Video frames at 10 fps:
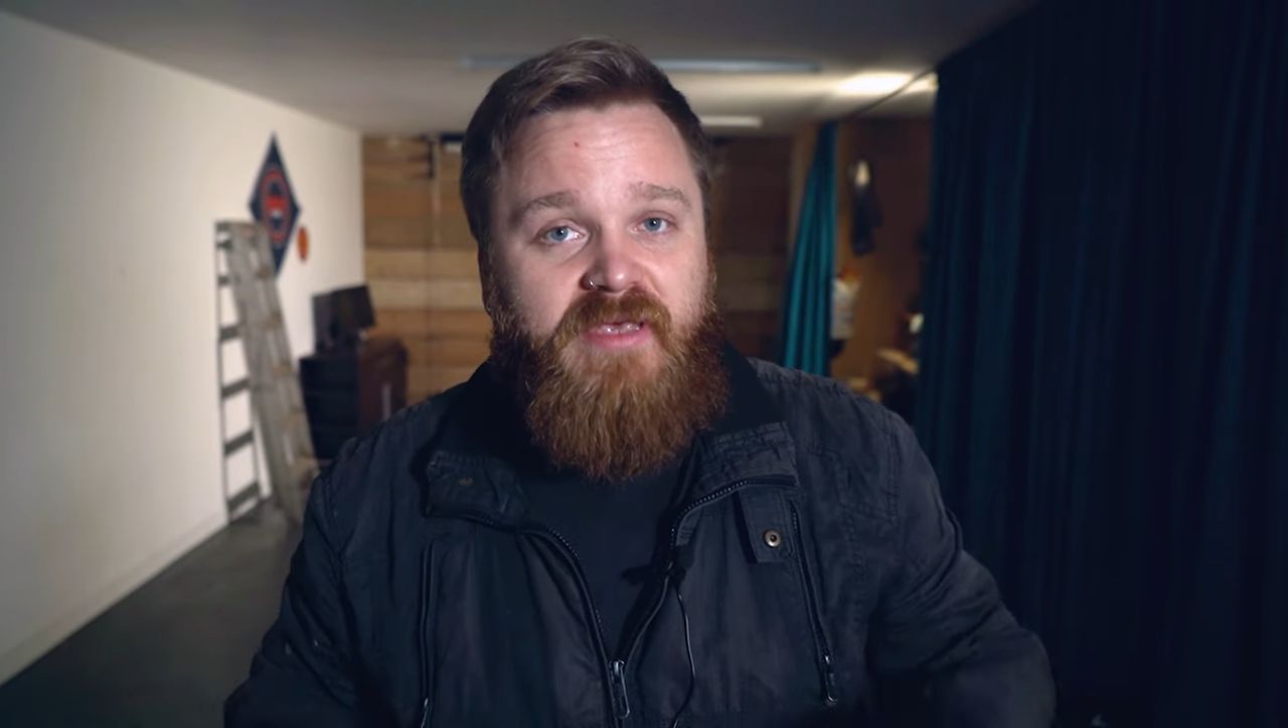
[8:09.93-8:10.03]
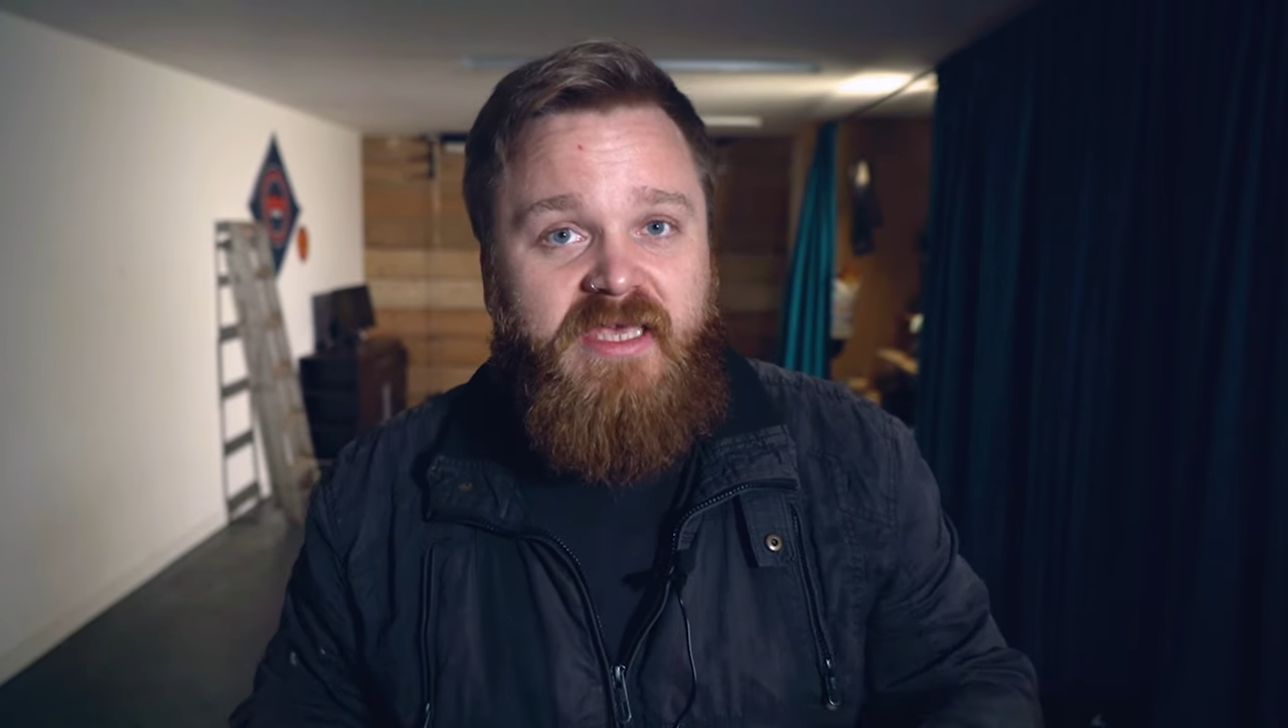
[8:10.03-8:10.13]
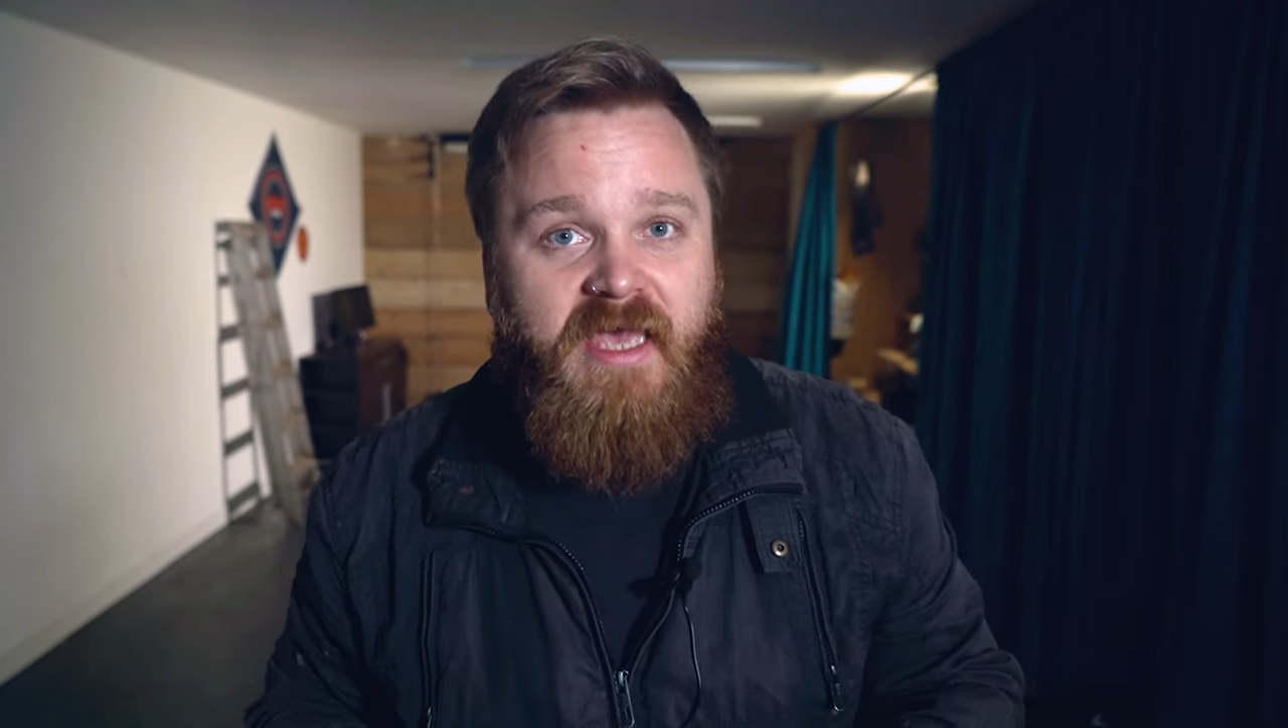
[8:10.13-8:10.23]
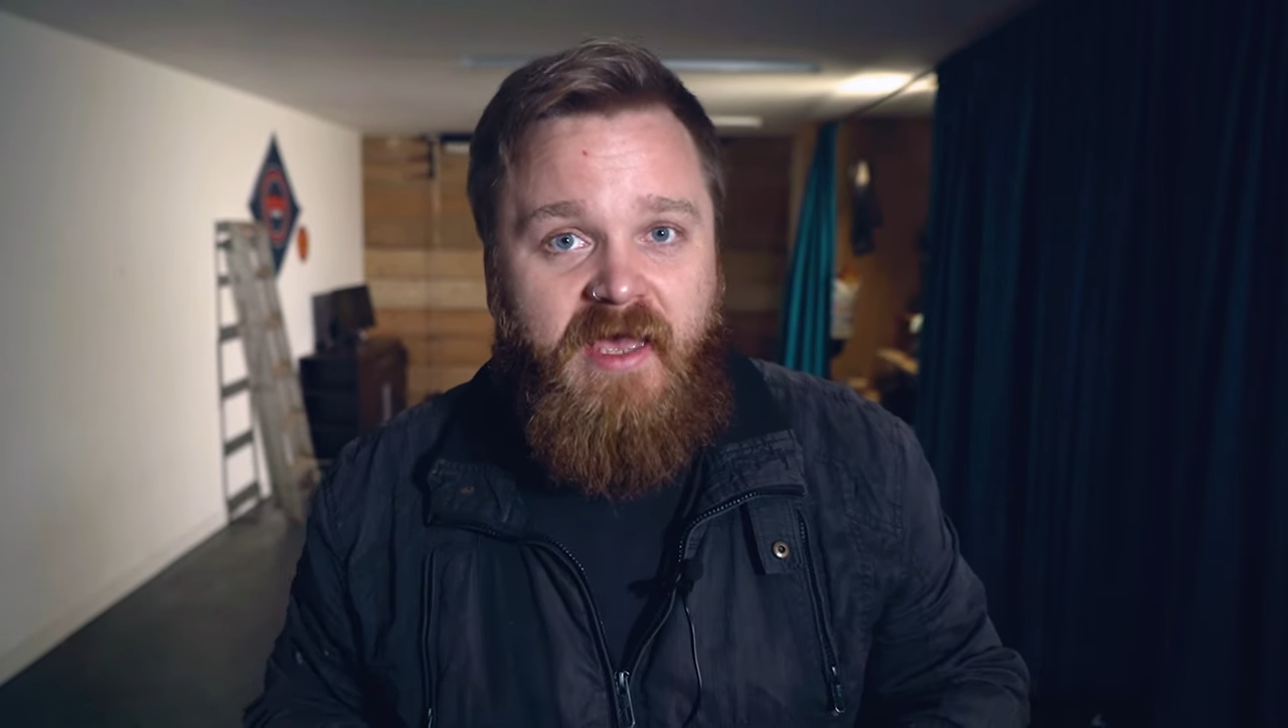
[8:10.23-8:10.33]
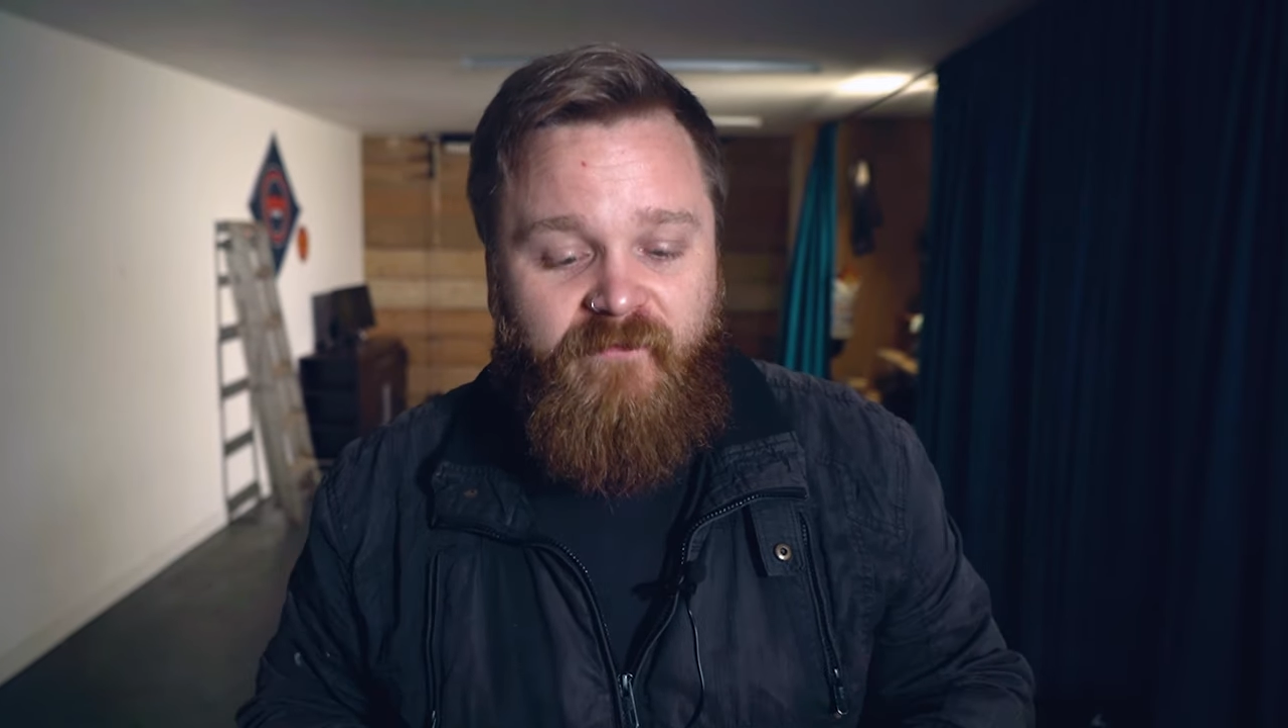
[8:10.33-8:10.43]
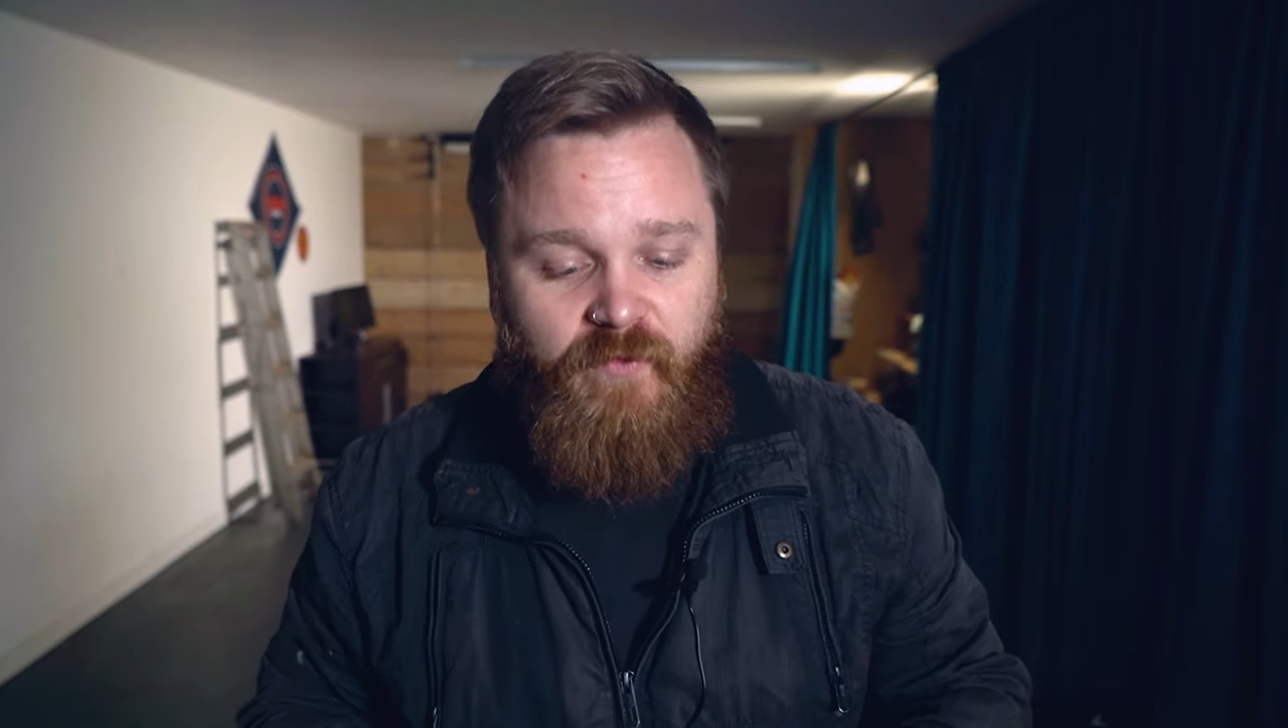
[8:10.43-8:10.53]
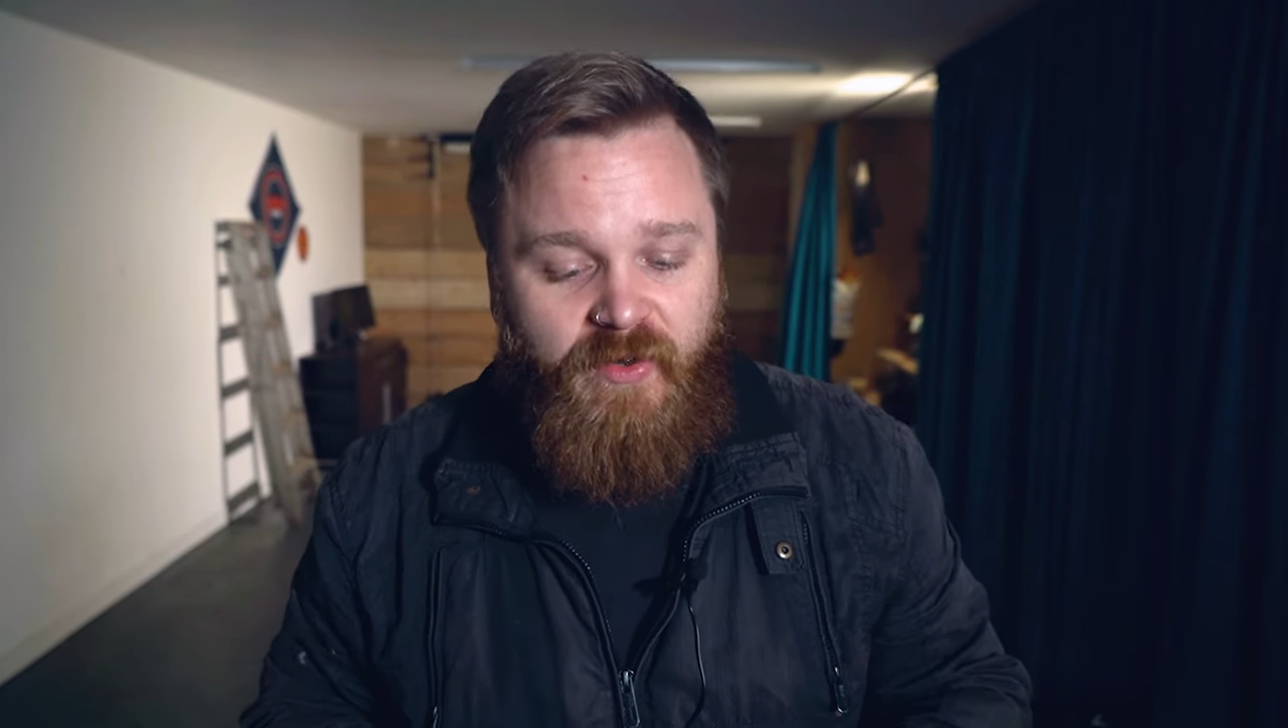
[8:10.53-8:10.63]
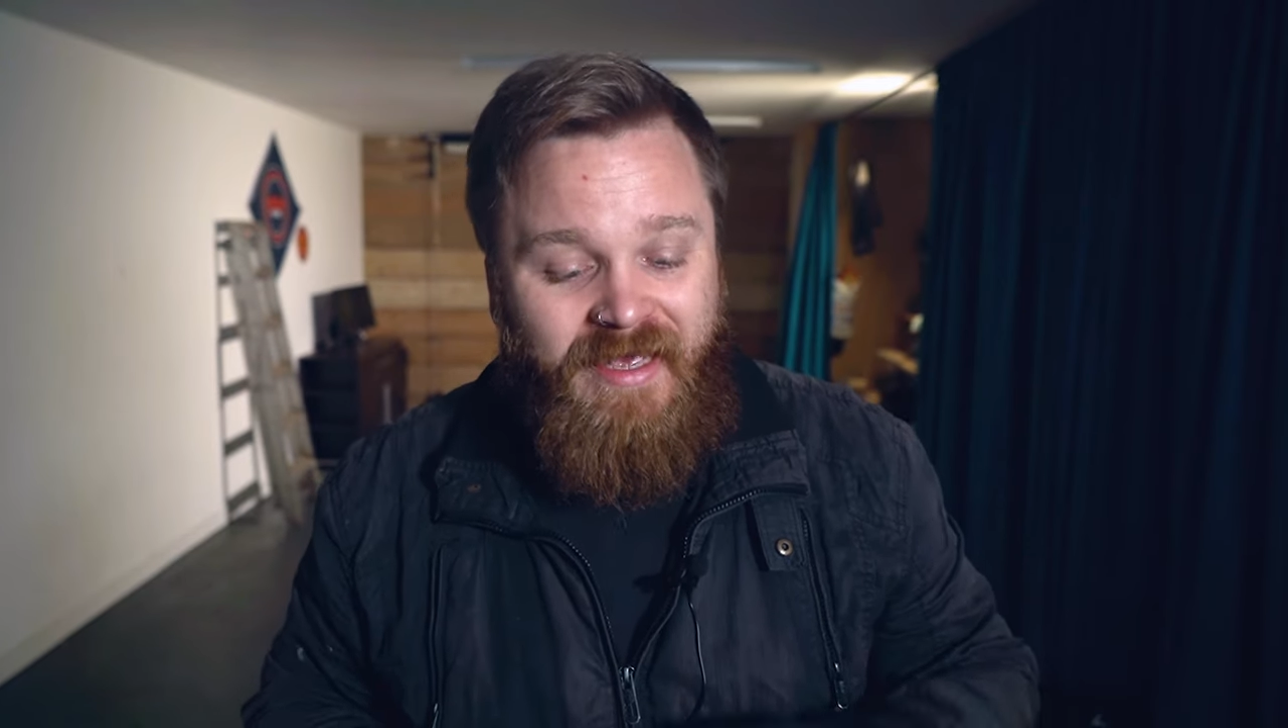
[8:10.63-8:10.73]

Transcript: be careful.